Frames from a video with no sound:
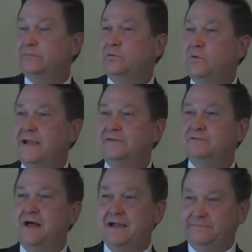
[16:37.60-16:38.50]
The way of
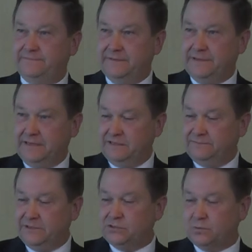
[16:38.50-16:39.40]
life, an
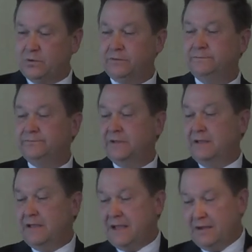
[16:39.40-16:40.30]
individual,
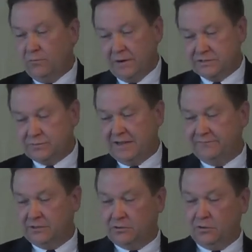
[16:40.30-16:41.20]
whereas we
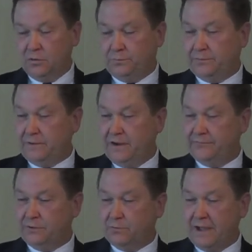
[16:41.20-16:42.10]
have a group
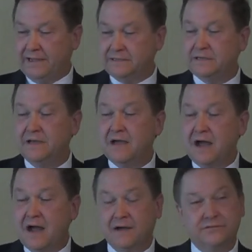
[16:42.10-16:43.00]
on the right.
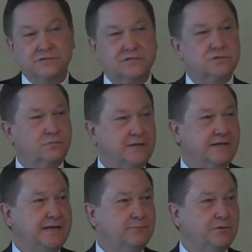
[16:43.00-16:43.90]
This is
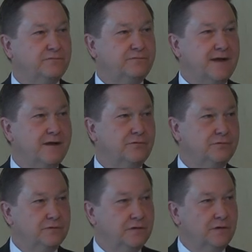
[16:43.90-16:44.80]
really a
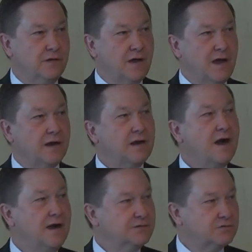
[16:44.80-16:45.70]
profound
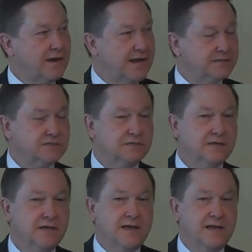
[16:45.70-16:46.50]
contrast.